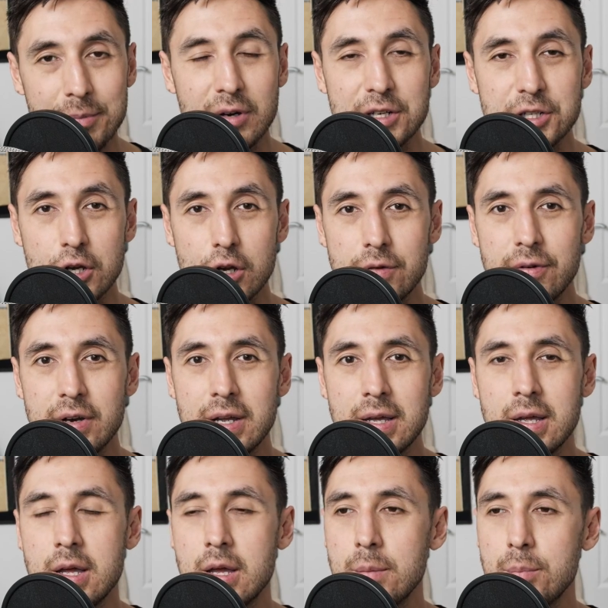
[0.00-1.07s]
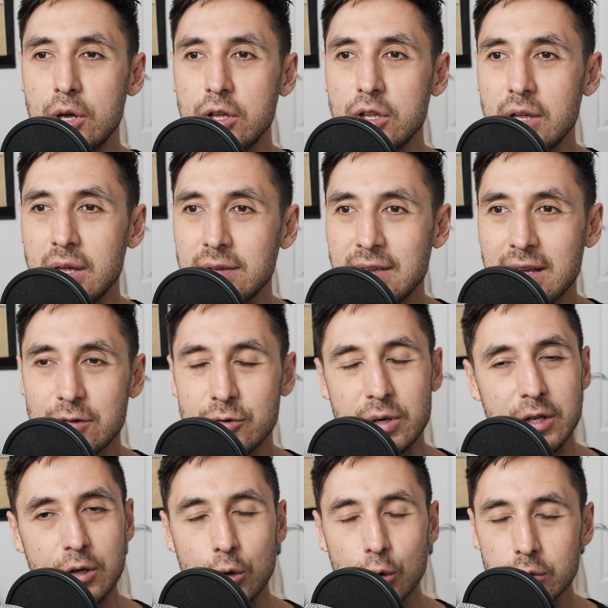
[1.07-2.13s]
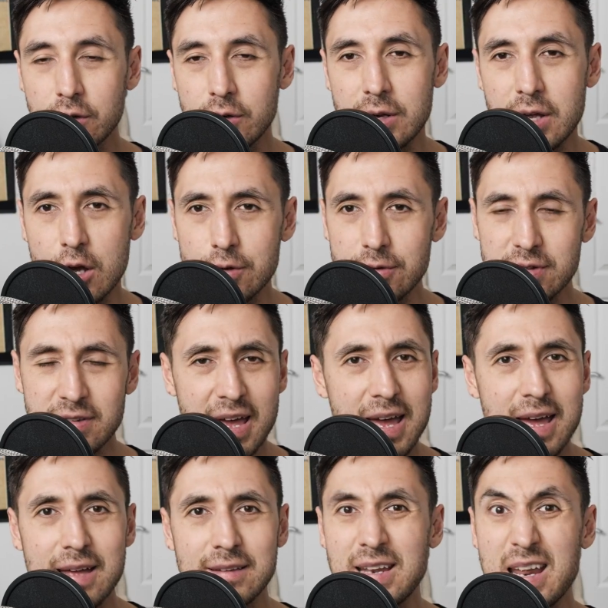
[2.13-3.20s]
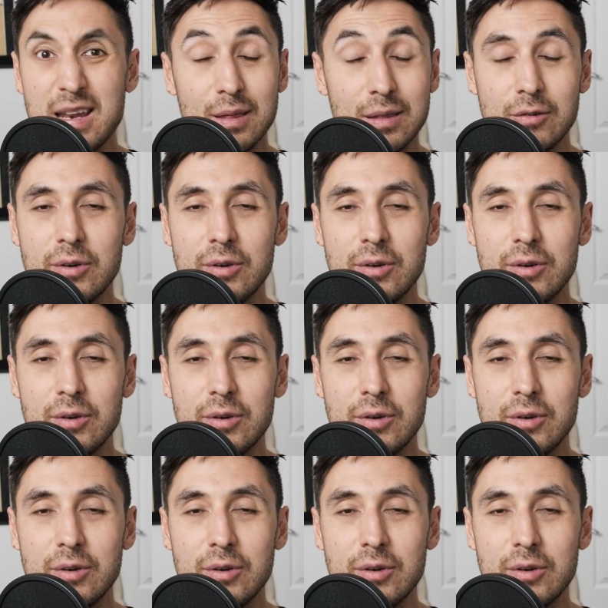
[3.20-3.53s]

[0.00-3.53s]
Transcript: scratch over it, but it sounds really cool doing it over tears and anything